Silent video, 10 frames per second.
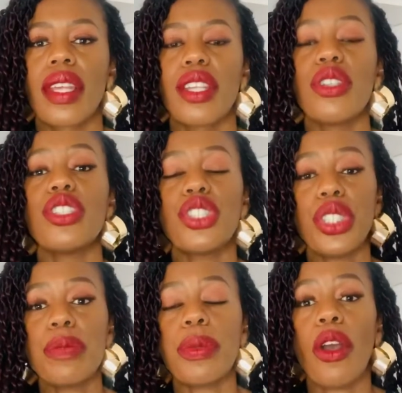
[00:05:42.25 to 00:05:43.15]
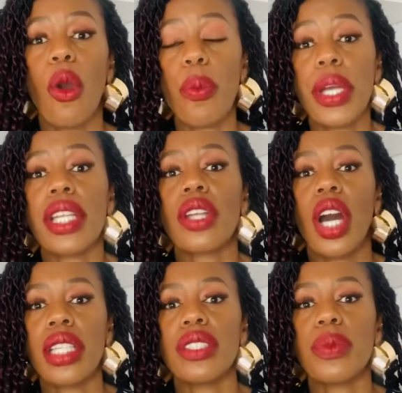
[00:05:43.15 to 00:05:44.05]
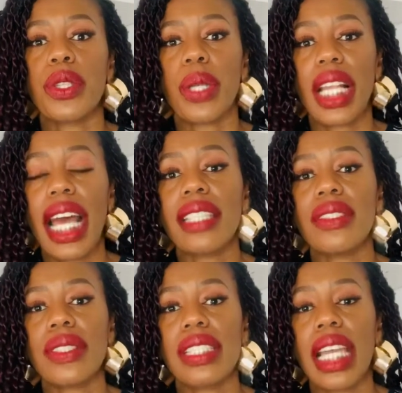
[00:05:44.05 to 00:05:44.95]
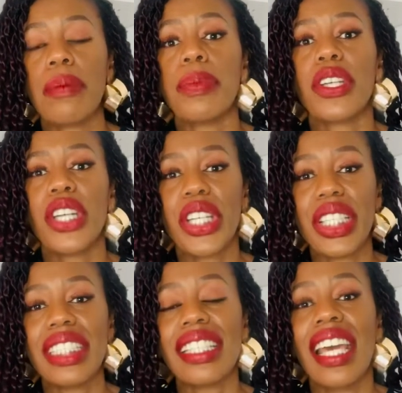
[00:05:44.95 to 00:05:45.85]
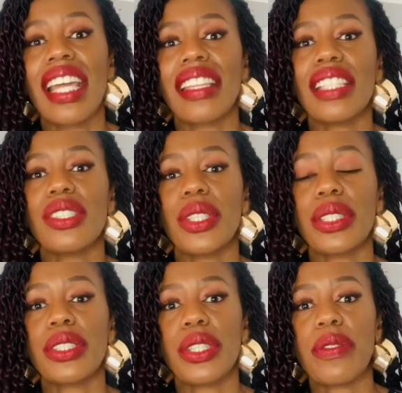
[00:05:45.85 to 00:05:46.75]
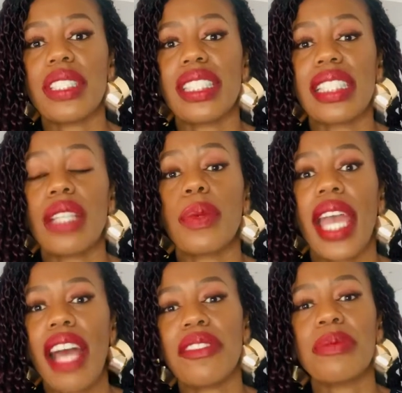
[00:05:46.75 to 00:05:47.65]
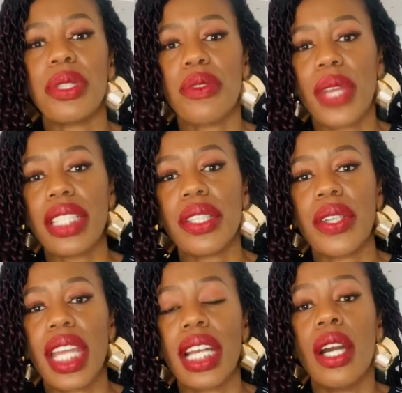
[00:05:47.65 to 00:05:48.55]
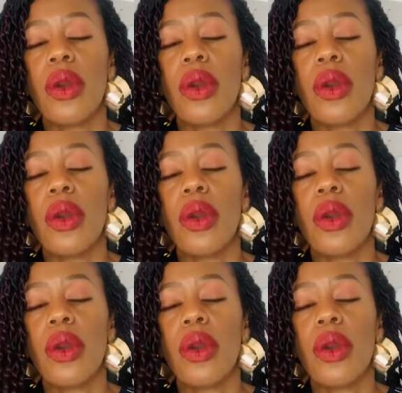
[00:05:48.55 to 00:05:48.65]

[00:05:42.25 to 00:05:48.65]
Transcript: You should be open and honest with your client to say, because there's certain services that we haven't been rendering,